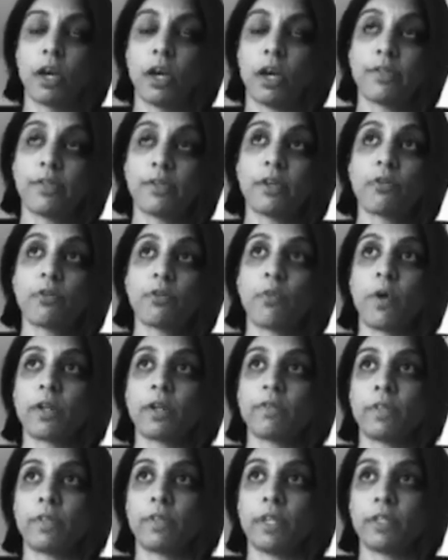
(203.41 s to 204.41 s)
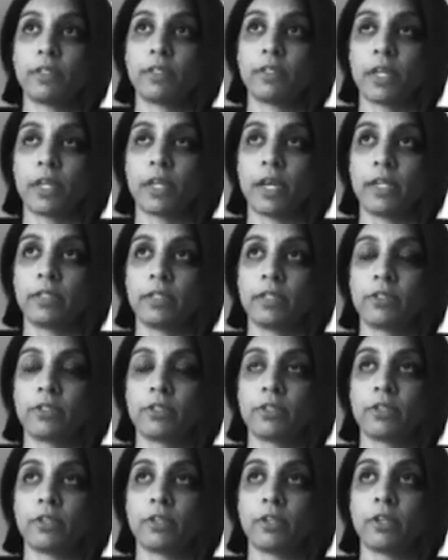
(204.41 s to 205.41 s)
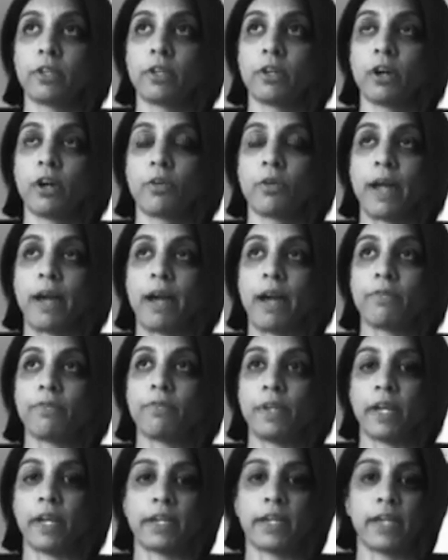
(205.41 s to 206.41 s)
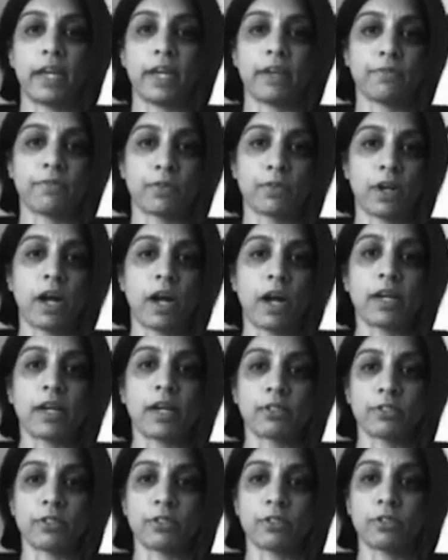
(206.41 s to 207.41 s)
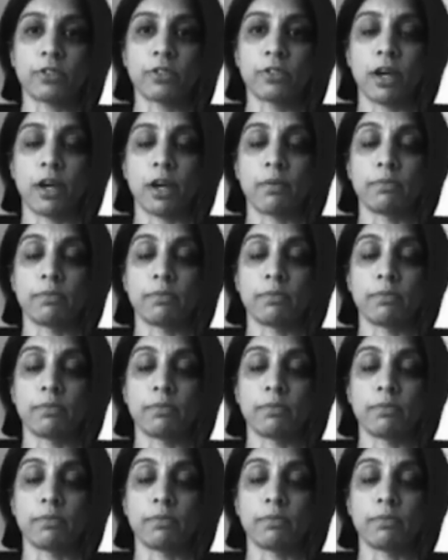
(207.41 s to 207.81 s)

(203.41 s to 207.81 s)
I think one of the insights around VIK for us,